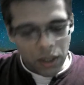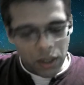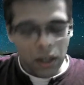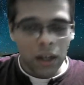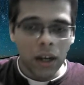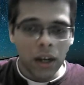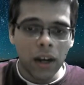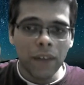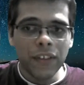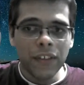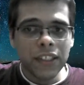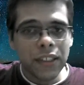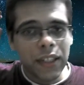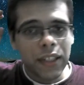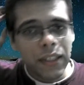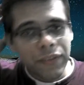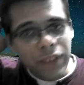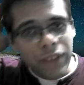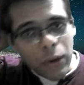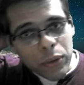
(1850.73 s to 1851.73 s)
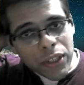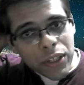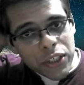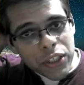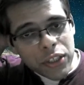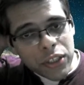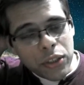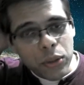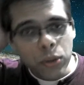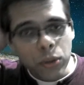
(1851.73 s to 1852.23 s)
Wizardry
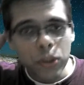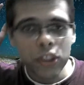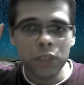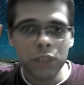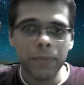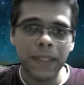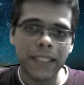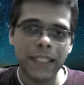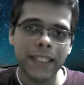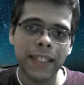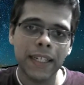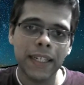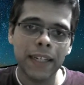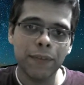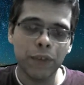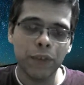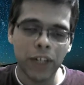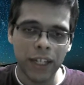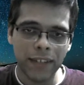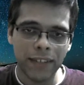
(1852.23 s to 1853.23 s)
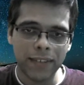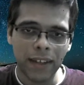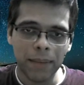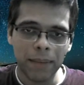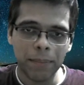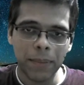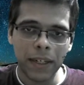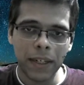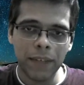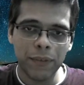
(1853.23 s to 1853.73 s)
foundation course, basically, for
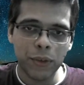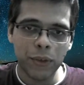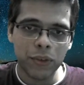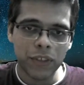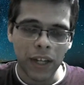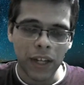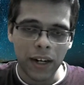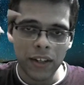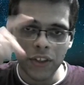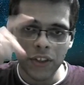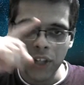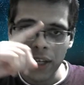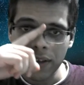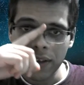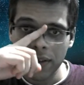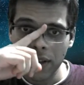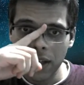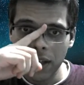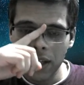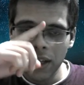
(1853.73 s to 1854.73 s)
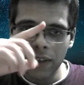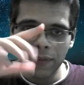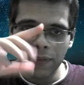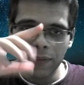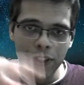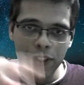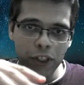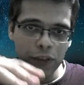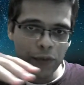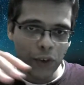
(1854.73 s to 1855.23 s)
example, if you start chess,
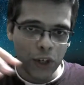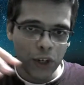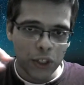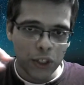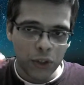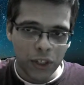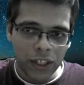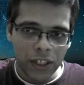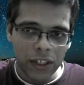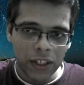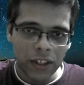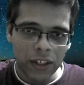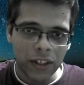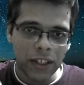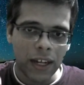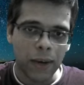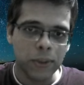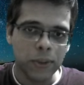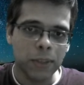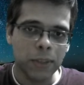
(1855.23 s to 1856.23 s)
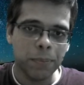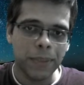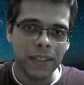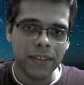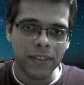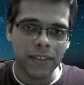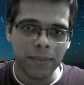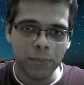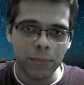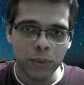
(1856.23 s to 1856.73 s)
first of all, you learn how the
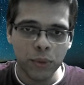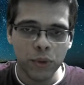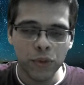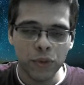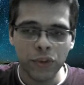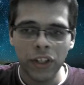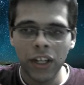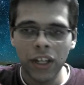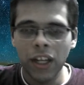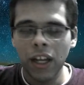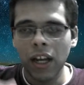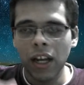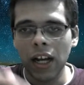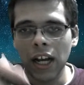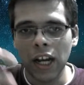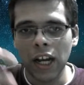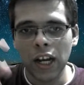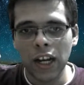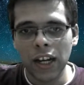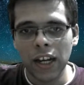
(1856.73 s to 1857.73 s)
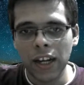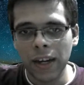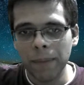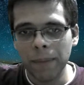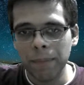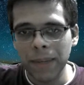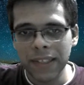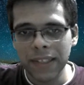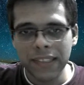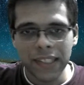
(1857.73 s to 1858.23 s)
pieces move, how
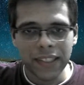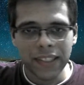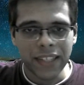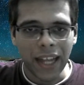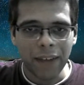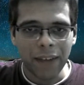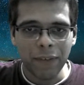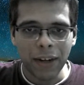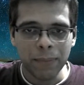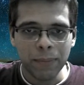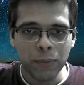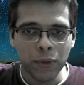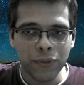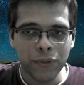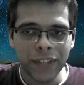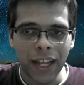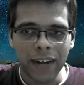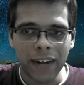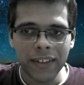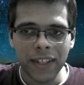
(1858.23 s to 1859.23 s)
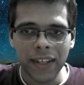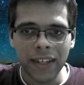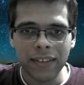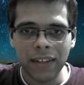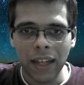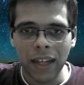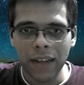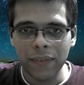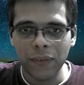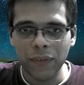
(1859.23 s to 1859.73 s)
basic one move tactics
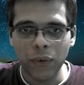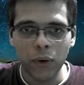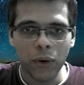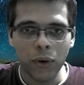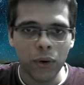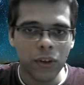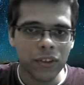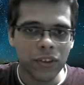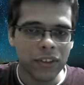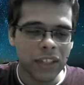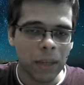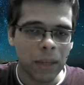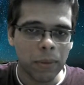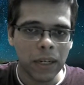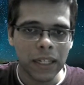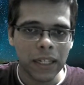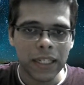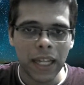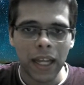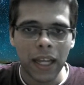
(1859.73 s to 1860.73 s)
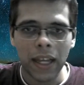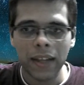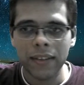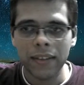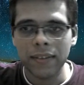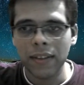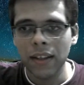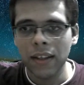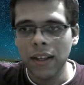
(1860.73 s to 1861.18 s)
like forks, double attacks,